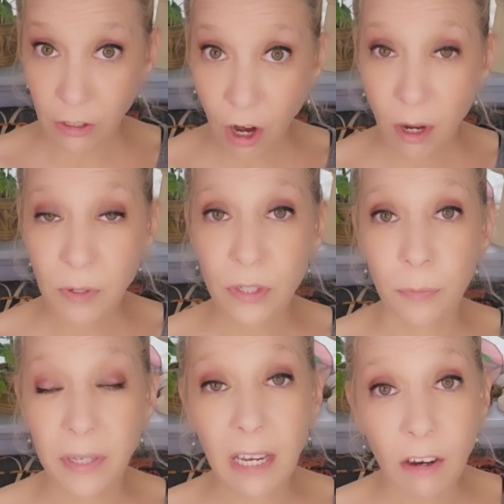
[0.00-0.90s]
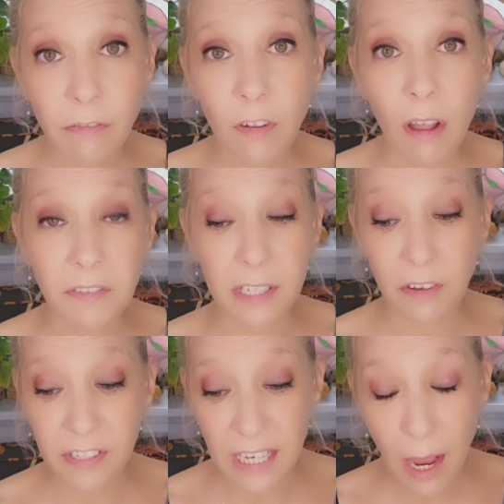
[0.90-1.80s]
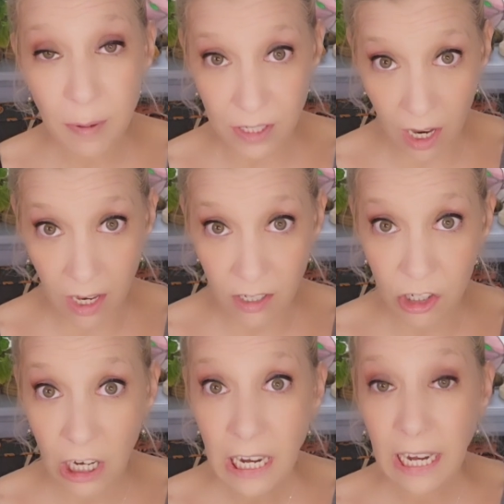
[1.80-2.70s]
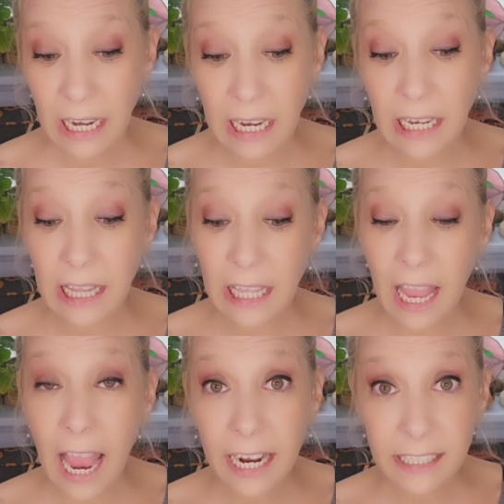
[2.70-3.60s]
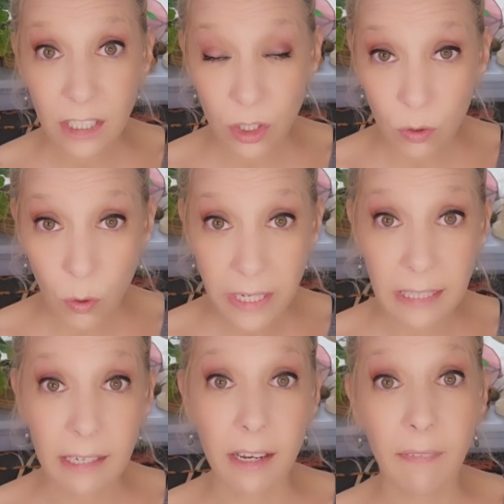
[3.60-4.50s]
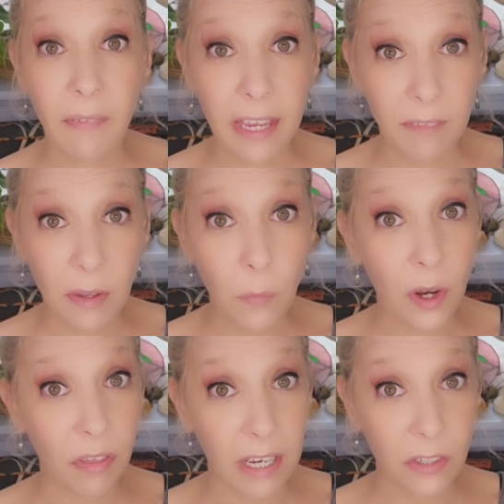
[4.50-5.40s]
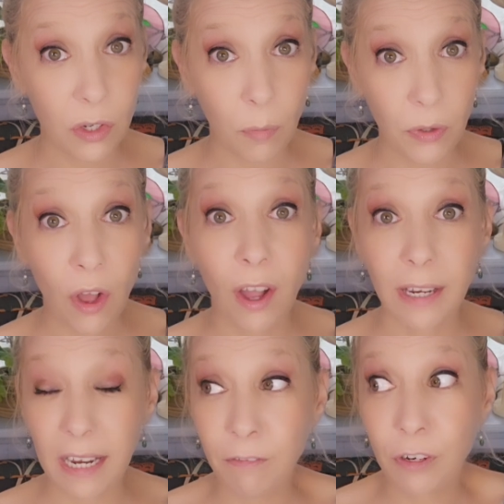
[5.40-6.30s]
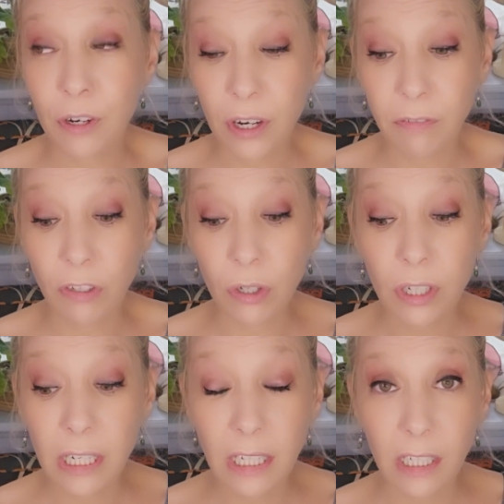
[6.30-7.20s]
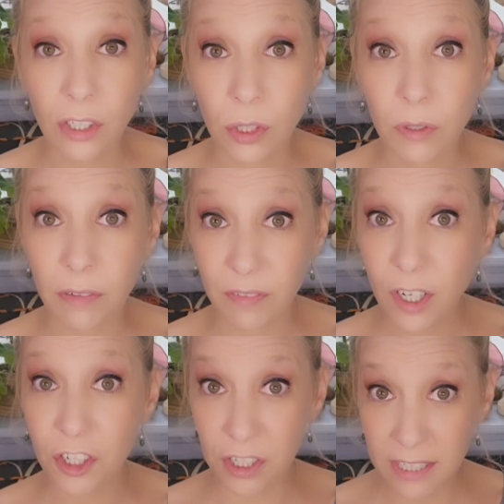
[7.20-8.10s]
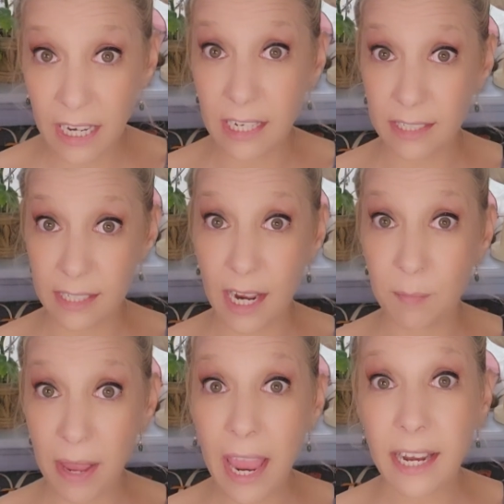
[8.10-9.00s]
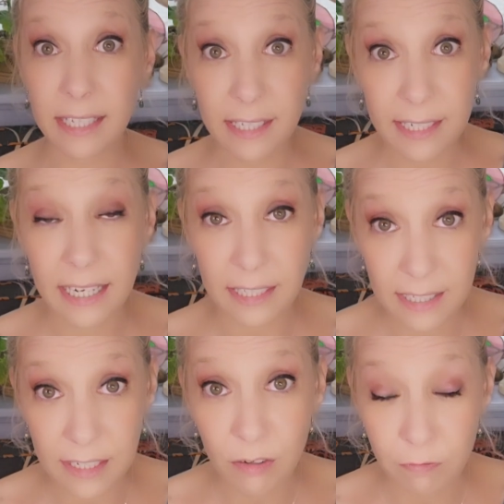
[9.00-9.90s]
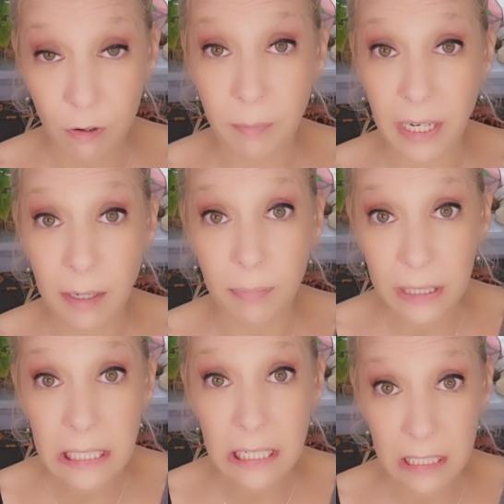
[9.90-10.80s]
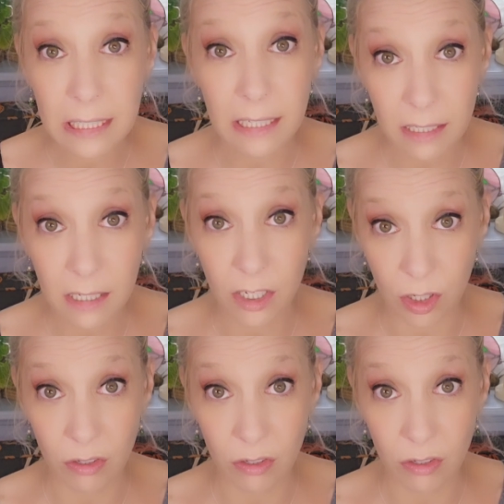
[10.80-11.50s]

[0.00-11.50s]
and karma. So be careful of self-sabotage in the acting too quickly, in the giving where things don't belong. If you're getting an intuitive nudge to take a step back and stand still for a minute, please listen to